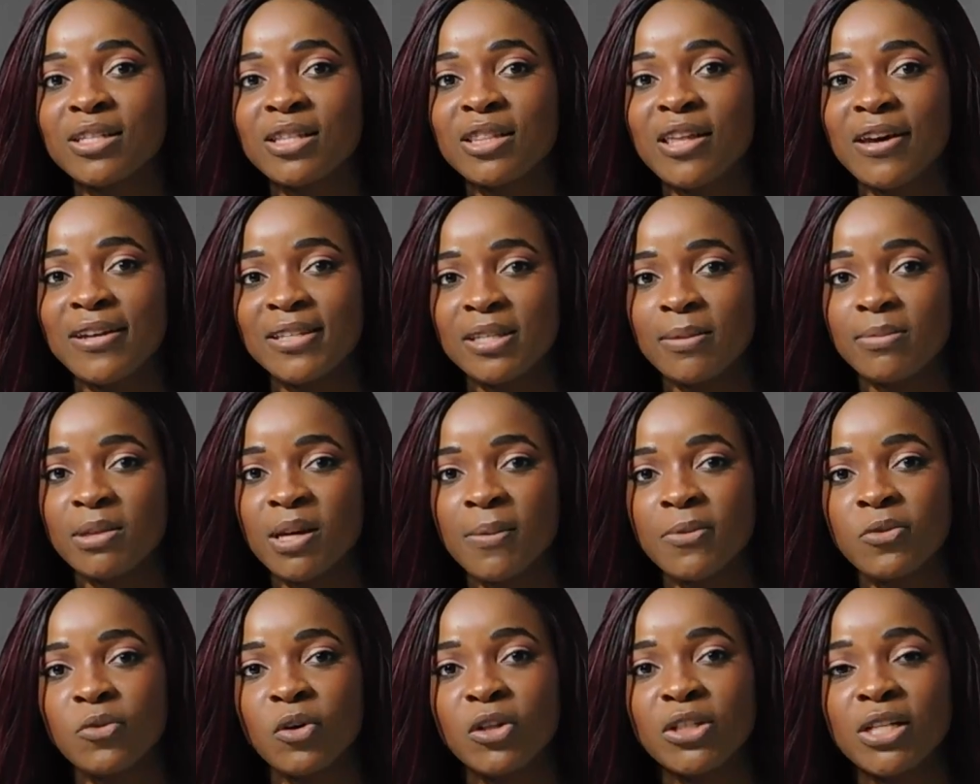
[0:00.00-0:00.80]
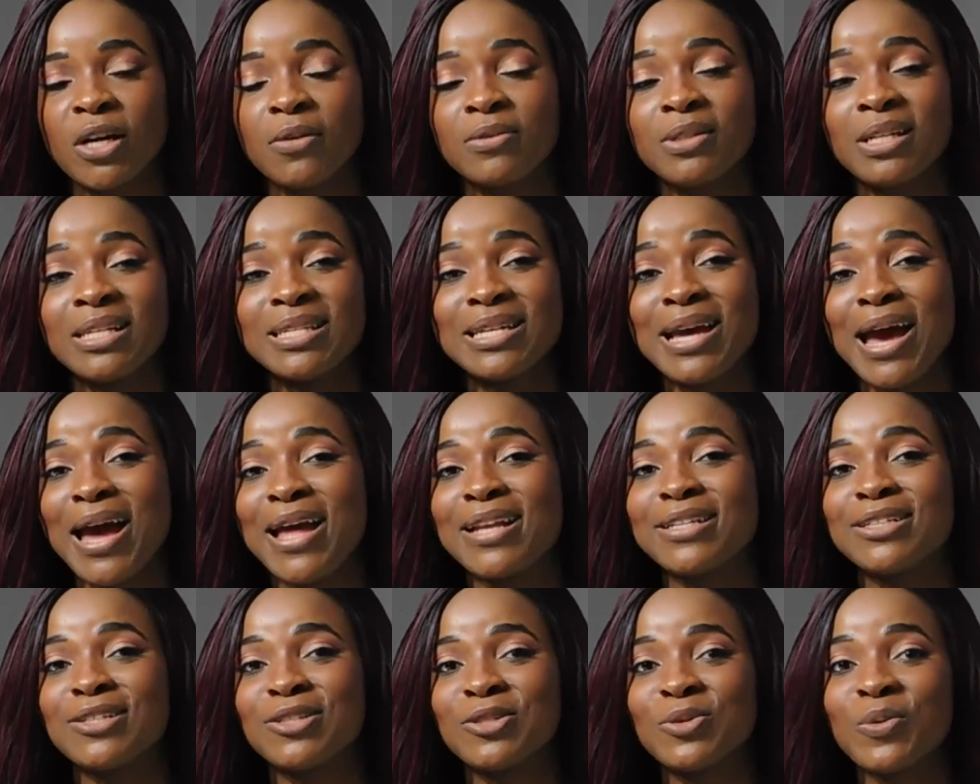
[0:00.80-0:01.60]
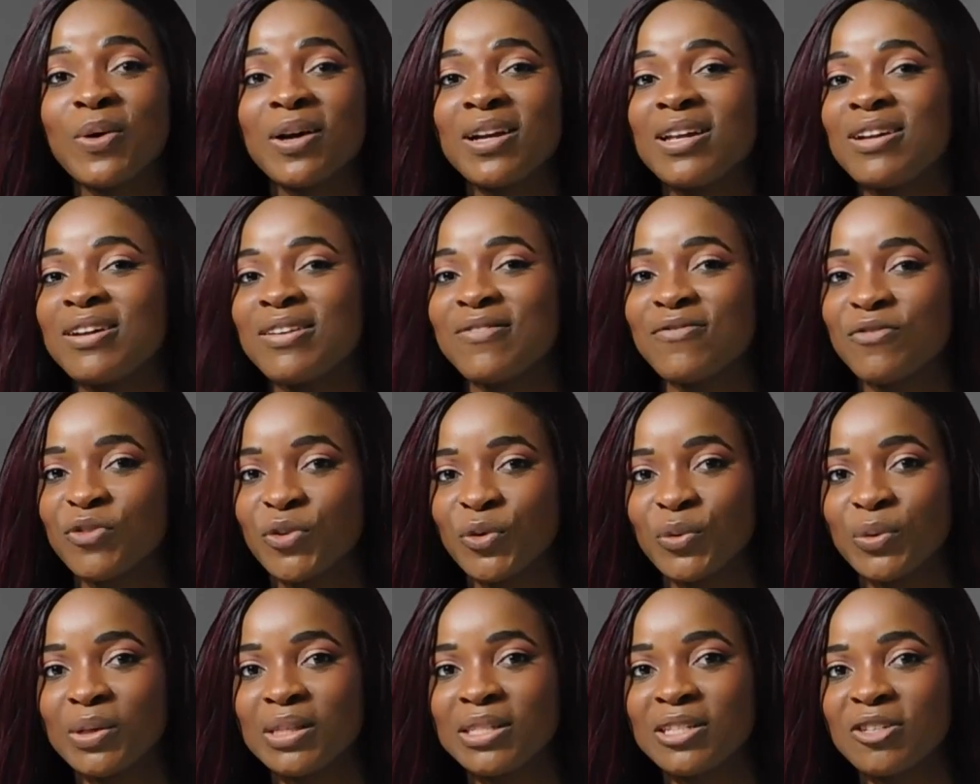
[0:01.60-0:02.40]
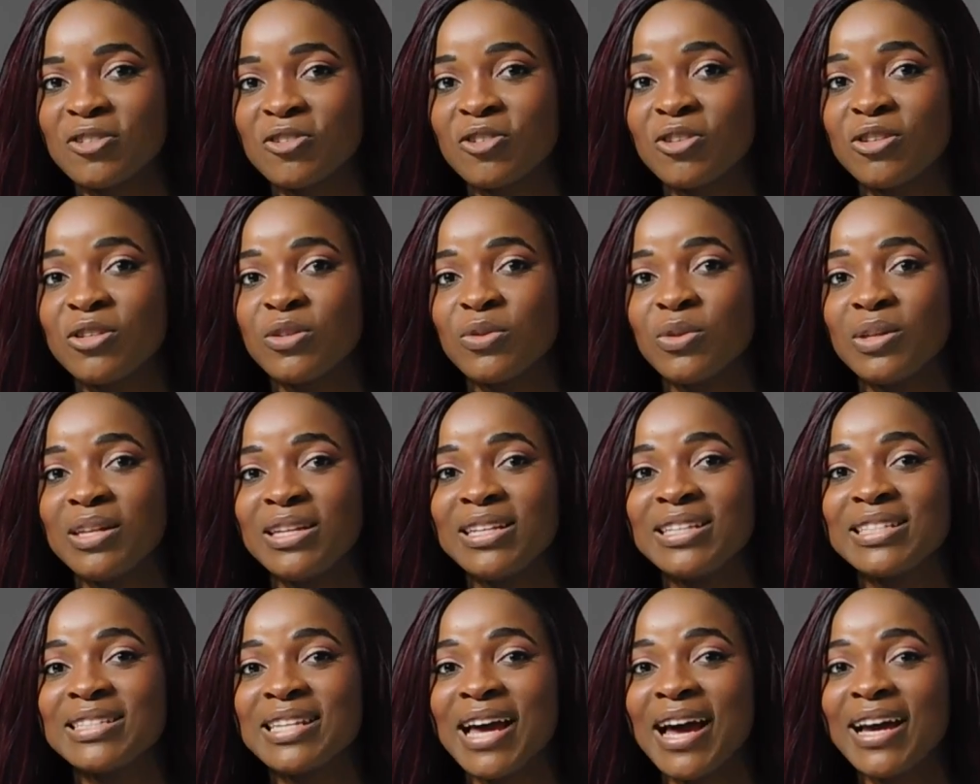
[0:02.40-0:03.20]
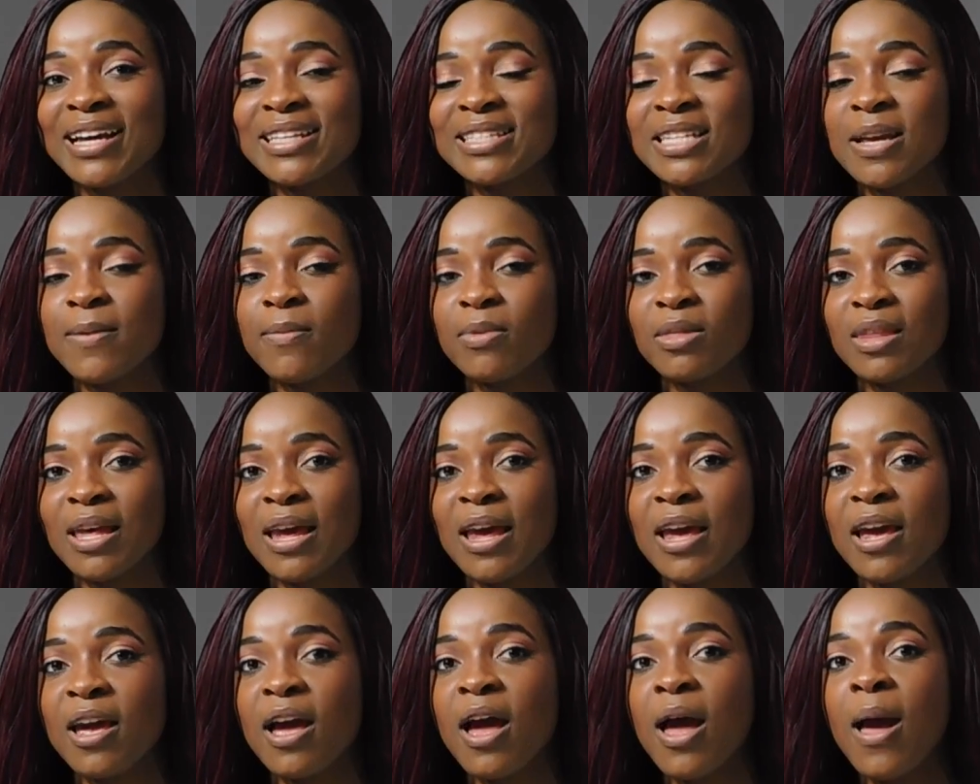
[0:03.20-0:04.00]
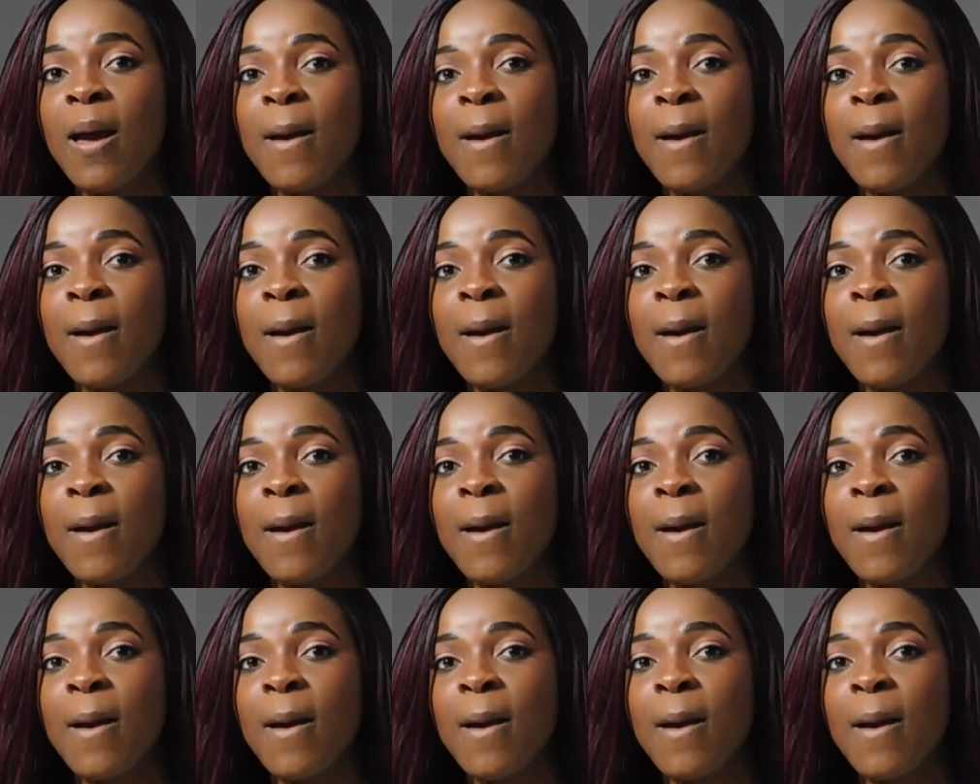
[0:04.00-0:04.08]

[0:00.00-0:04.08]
they sometimes reach out to 10 to 20 influencers to do the exact same thing,